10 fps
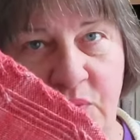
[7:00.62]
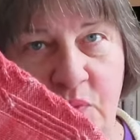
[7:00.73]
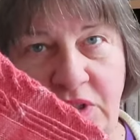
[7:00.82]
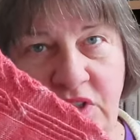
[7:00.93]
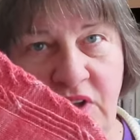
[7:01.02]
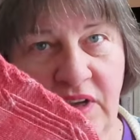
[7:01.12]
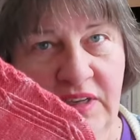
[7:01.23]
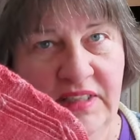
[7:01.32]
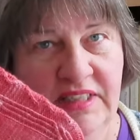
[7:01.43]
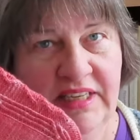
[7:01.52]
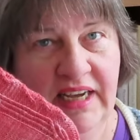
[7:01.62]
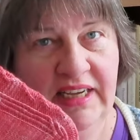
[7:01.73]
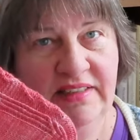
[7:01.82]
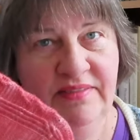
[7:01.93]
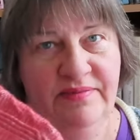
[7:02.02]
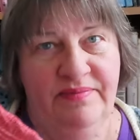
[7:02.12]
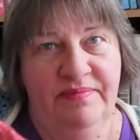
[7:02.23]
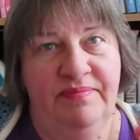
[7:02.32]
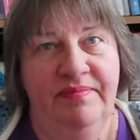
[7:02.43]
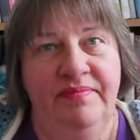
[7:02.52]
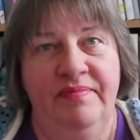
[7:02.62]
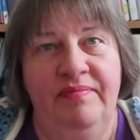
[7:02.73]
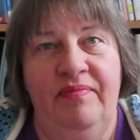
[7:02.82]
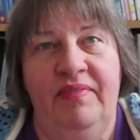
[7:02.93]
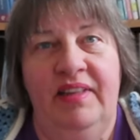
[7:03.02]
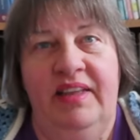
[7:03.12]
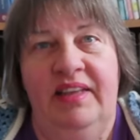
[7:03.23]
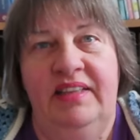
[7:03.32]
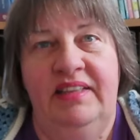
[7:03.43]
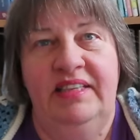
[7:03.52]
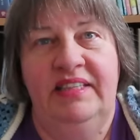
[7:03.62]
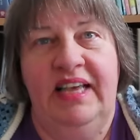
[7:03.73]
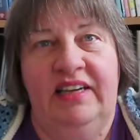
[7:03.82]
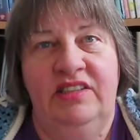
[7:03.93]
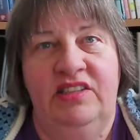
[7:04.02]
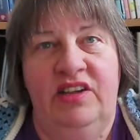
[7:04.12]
One sock is done. The second